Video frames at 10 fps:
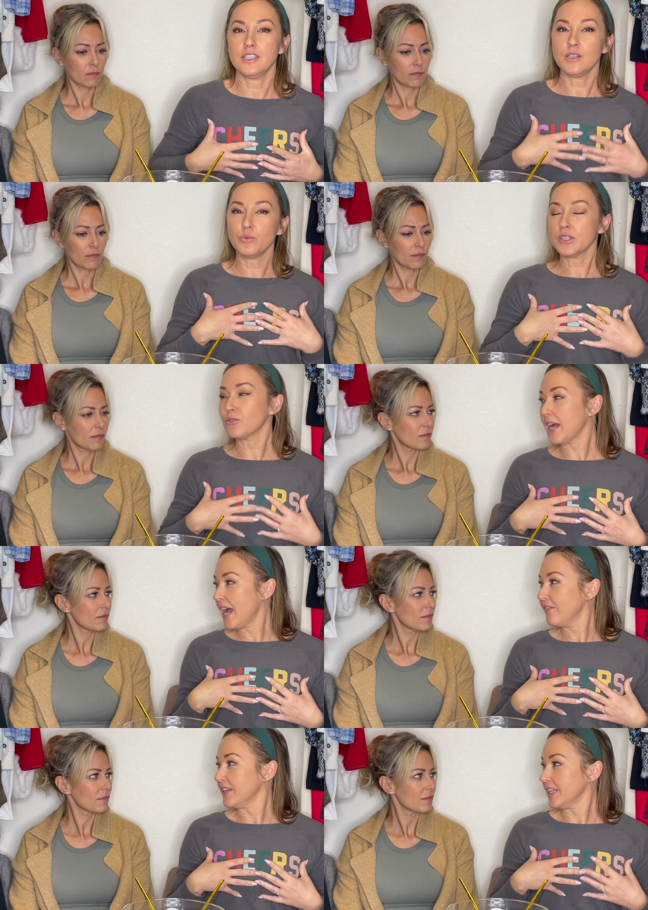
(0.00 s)
Speaker 1: with
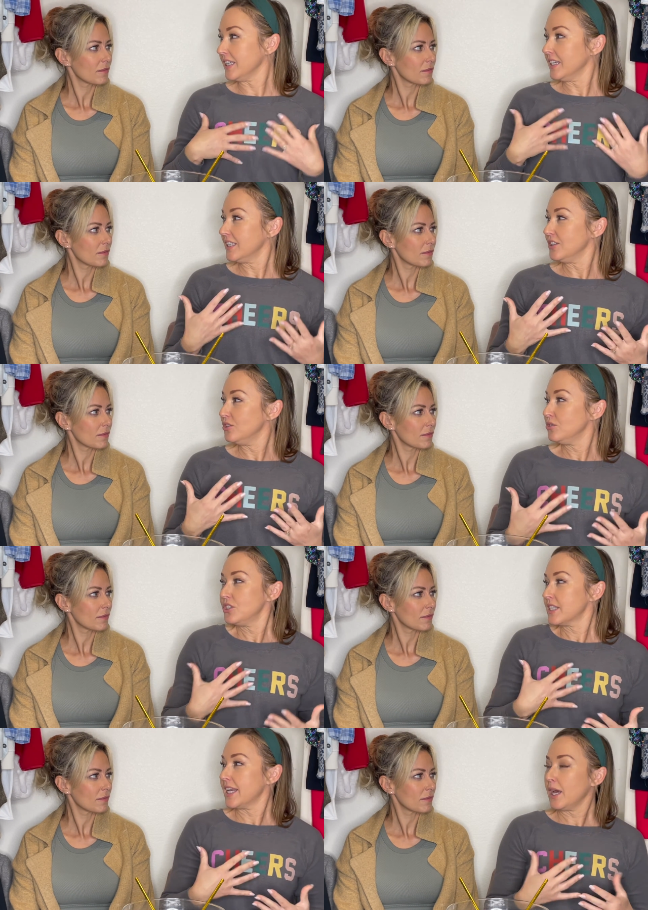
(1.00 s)
gravity, you
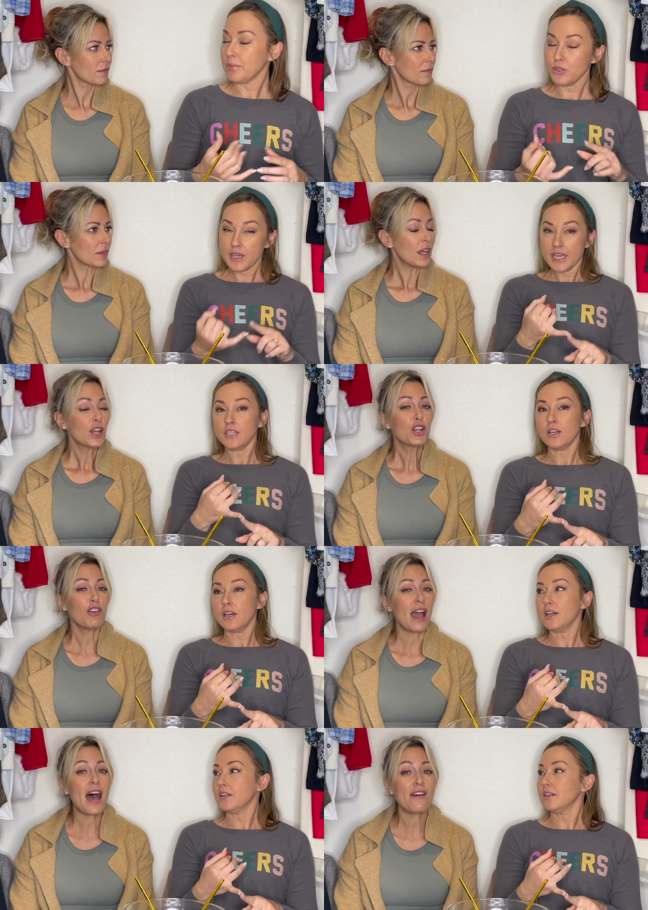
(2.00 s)
just can't help it. You can't
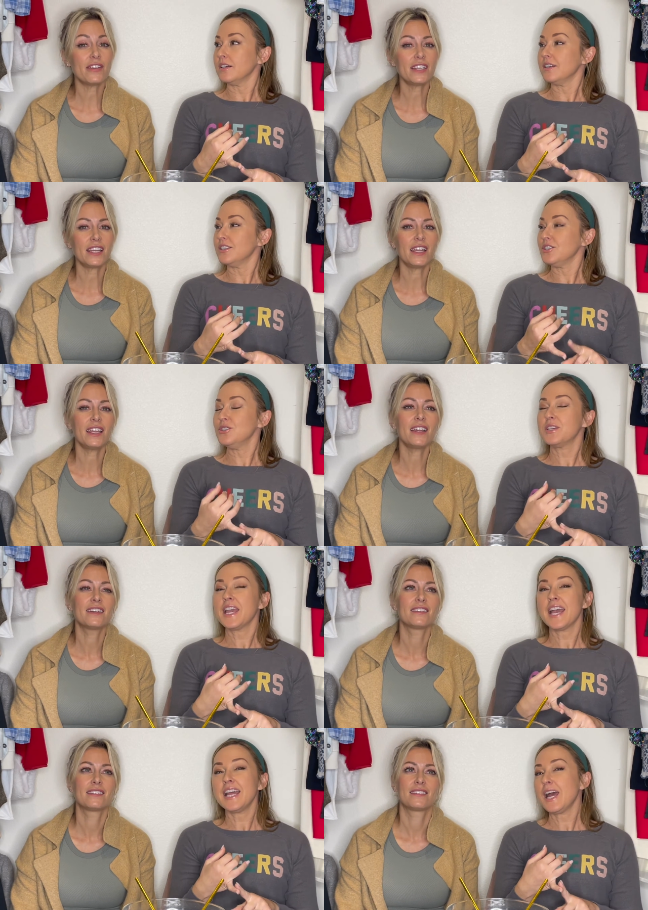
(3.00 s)
gravity. You
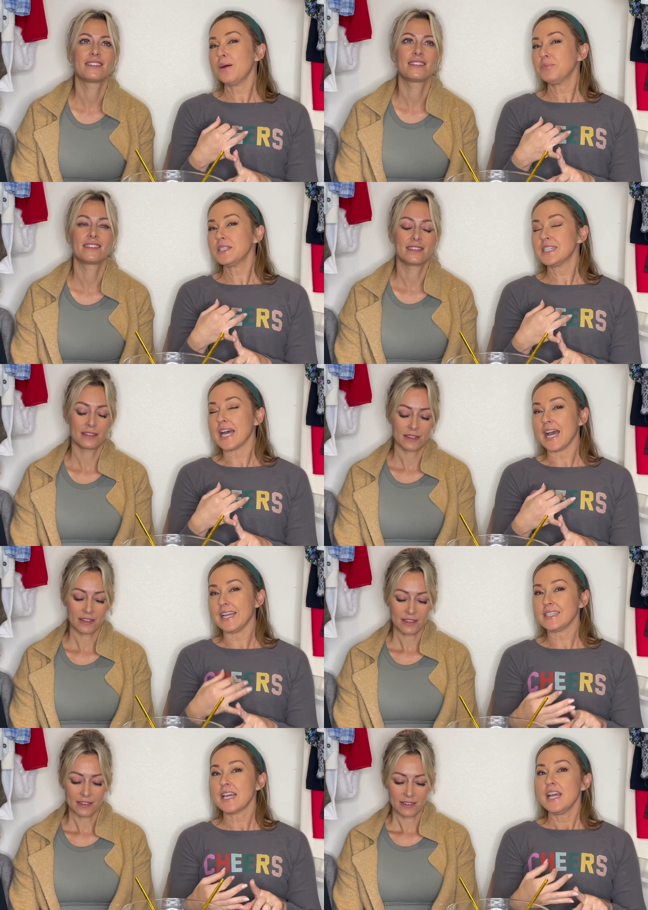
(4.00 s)
can't help the
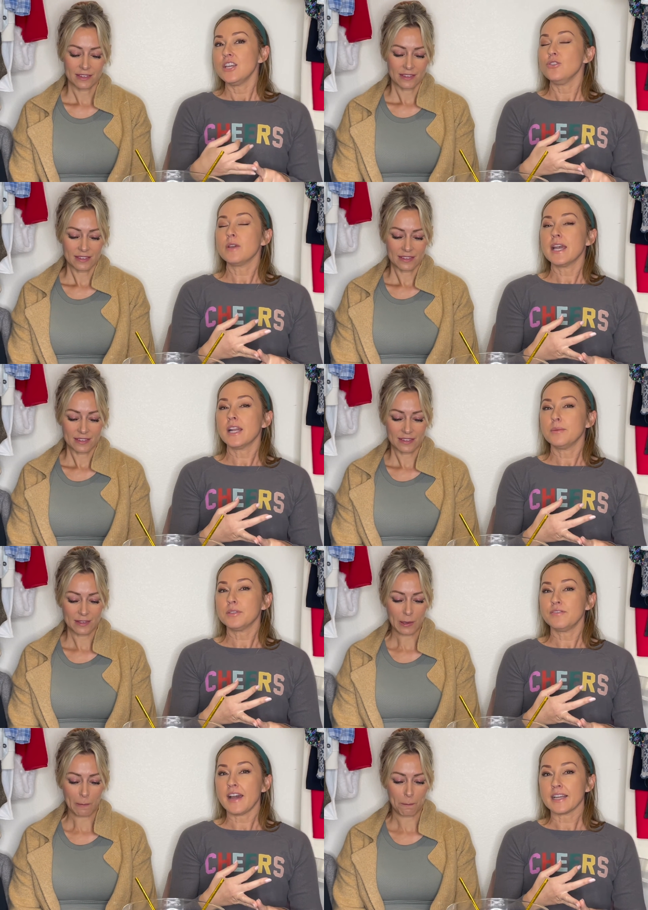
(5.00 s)
size. You can't help the
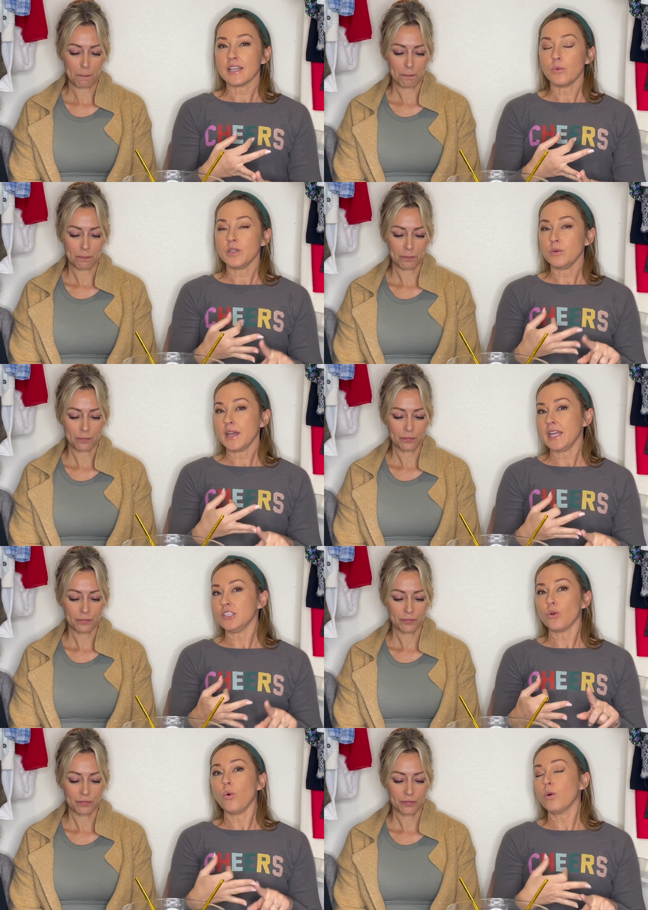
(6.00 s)
fact that when you
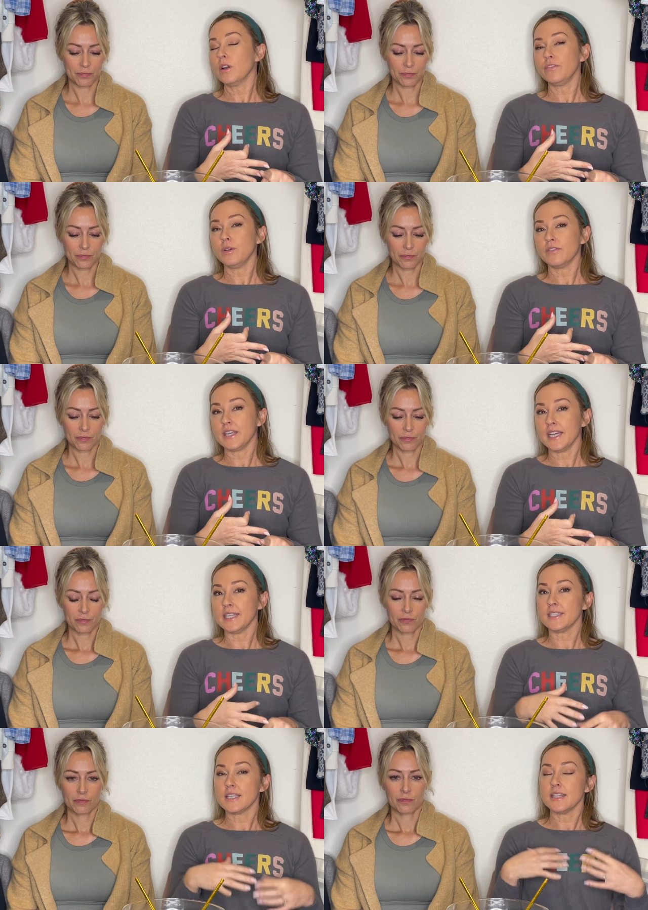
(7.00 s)
age or if you have
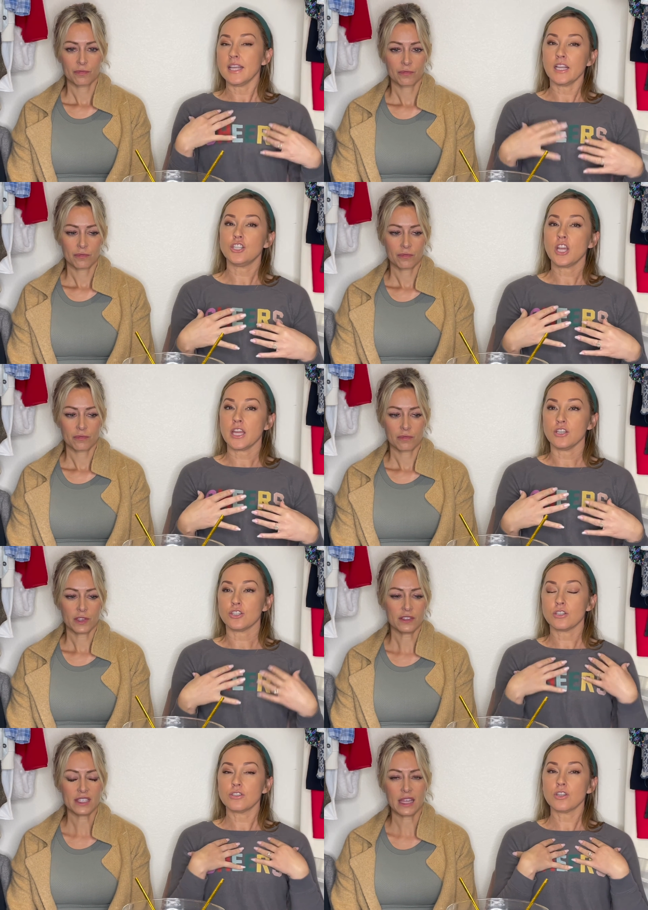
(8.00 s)
kids, they change.
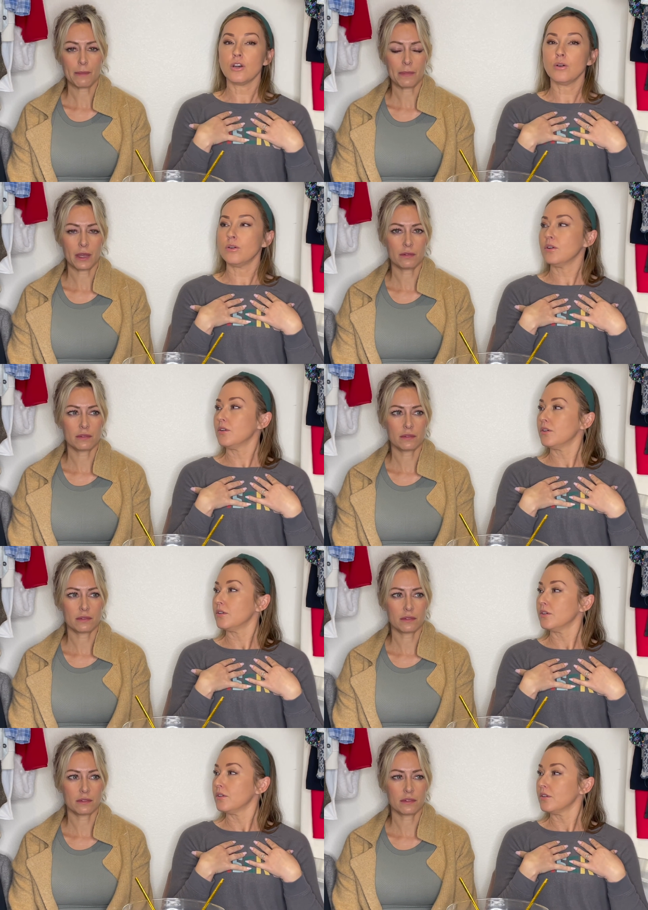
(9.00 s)
You said so, that about
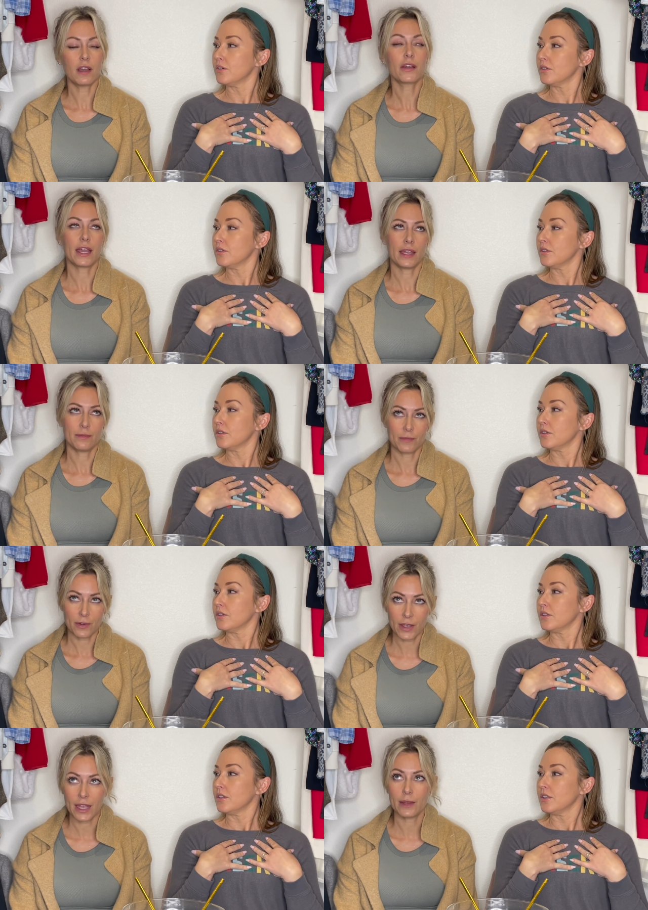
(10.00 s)
Okay,
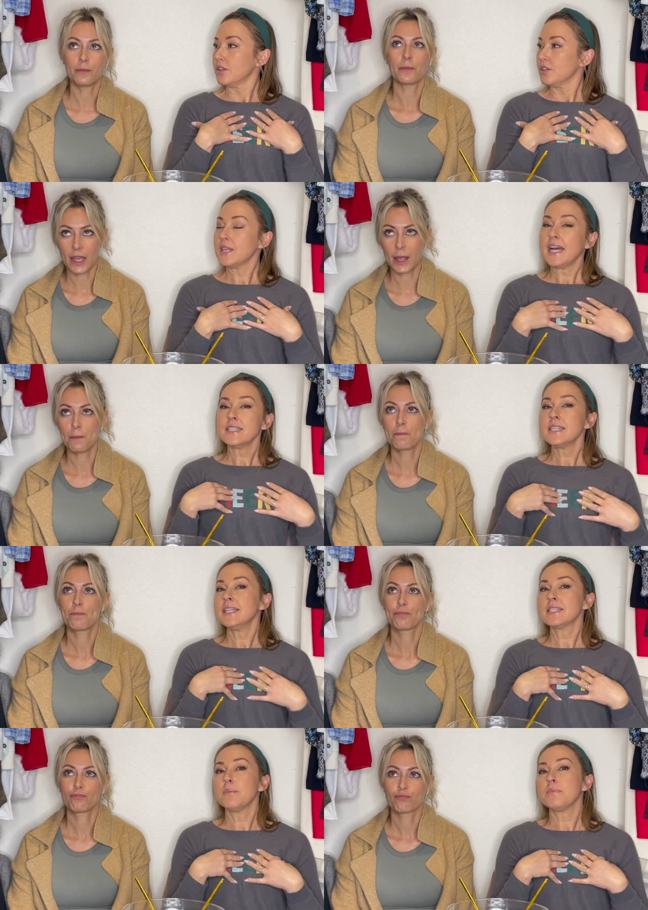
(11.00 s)
okay. That's yeah.
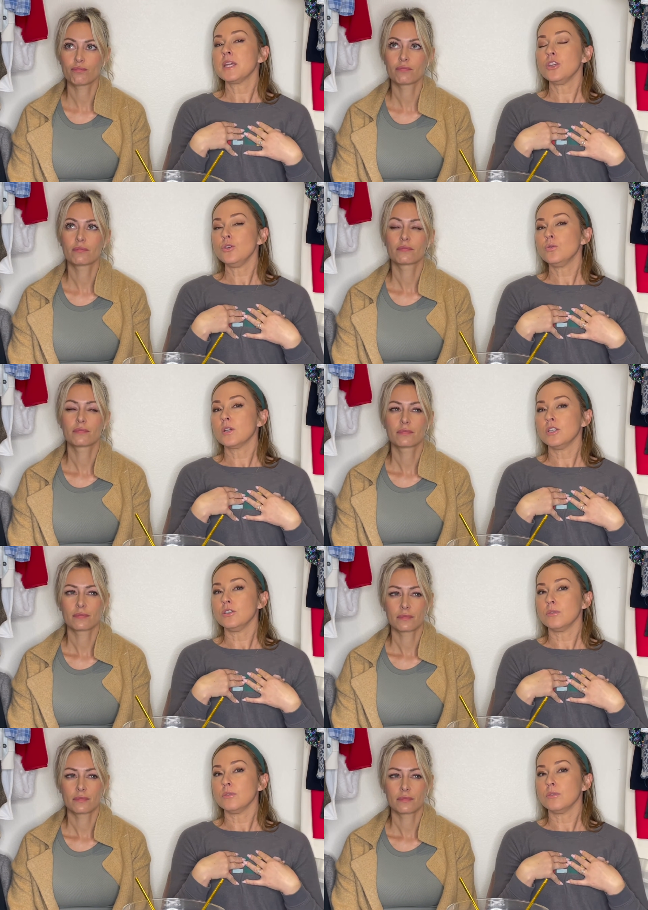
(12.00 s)
not something you can